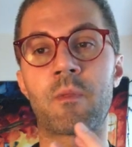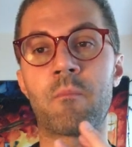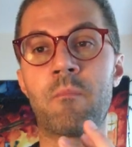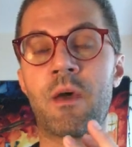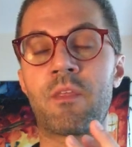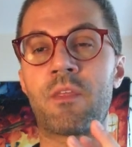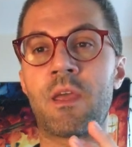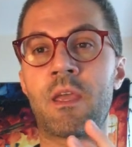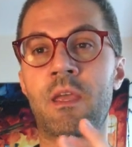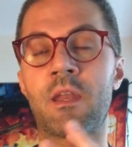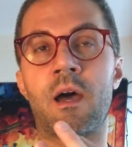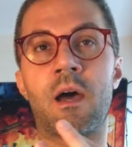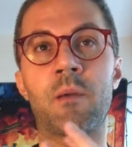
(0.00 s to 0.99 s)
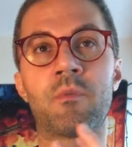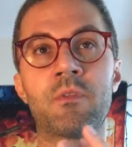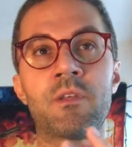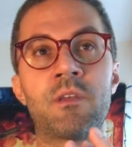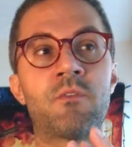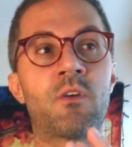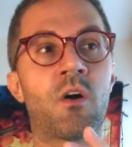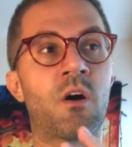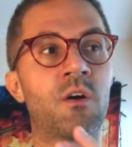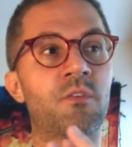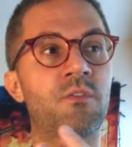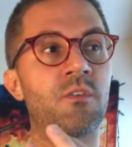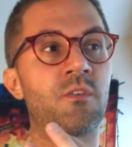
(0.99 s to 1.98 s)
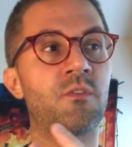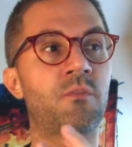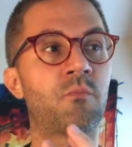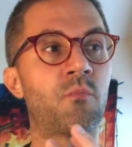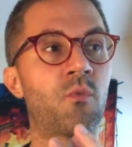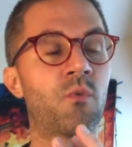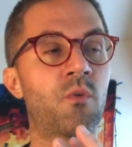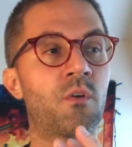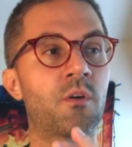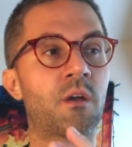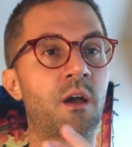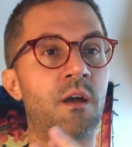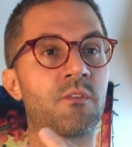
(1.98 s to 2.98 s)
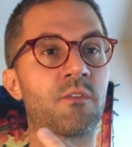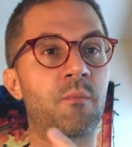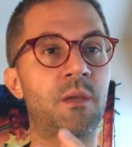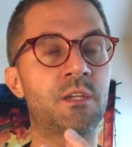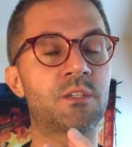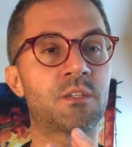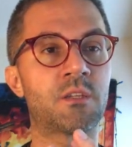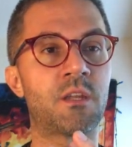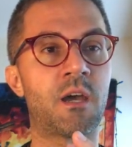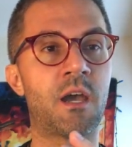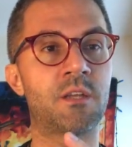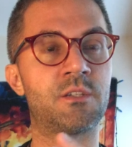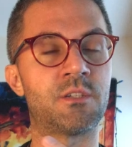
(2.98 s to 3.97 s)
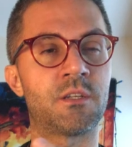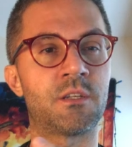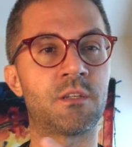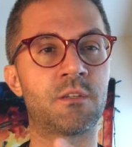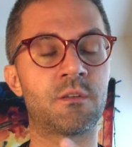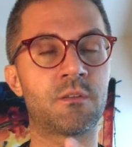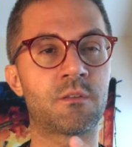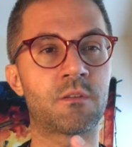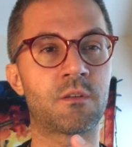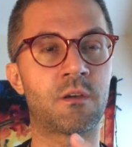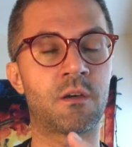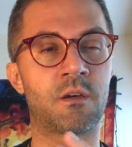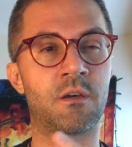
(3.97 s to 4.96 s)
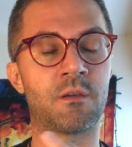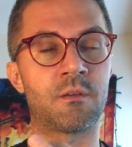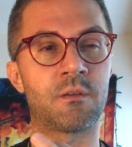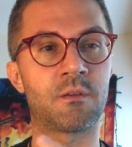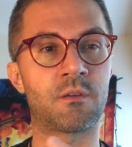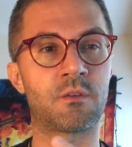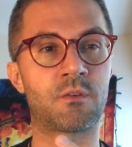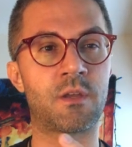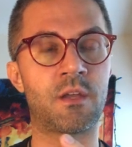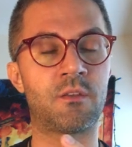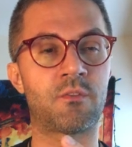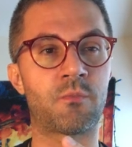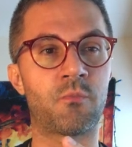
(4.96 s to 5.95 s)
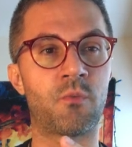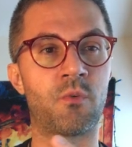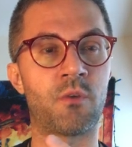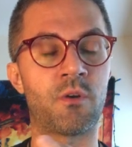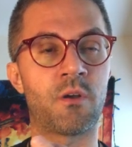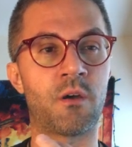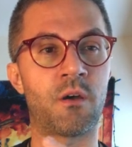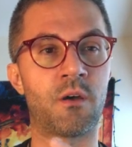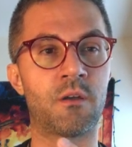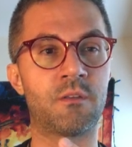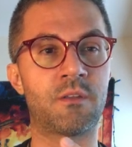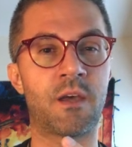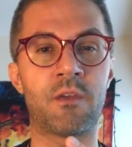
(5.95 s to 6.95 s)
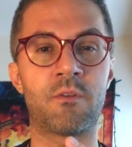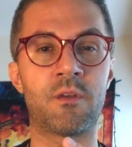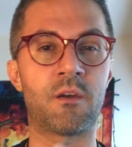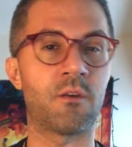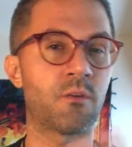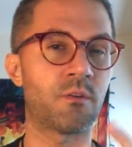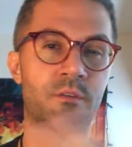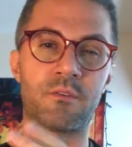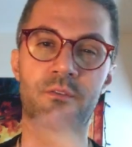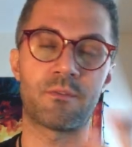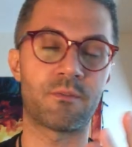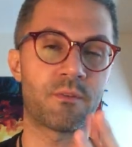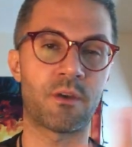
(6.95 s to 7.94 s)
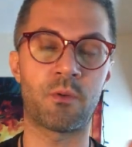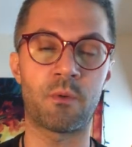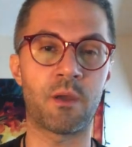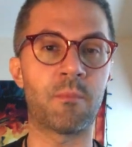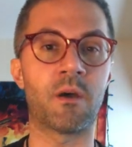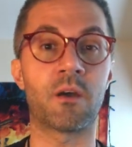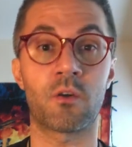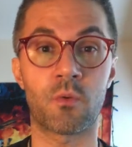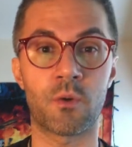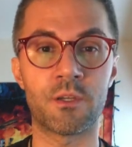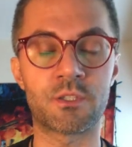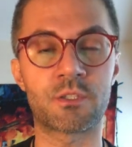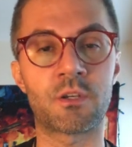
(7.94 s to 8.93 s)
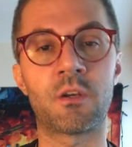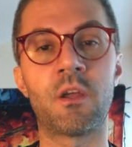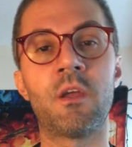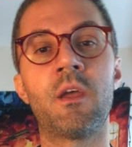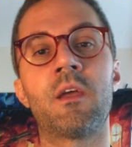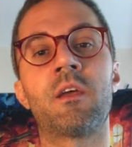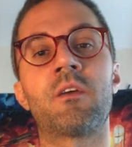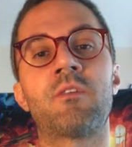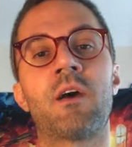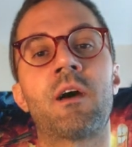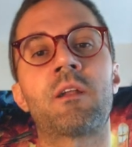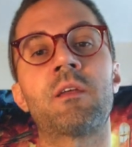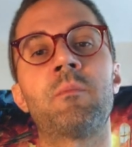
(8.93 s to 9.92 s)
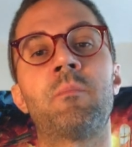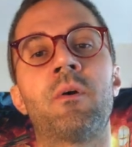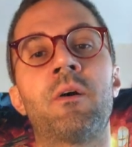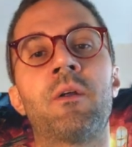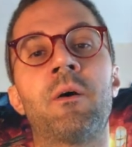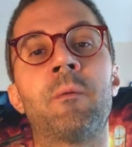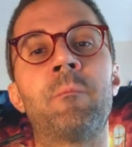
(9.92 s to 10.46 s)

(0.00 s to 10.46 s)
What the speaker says: Methane, I believe, causes more constipation. Hydrogen creates more diarrhea, or it's the other way. I'm not quite sure exactly, but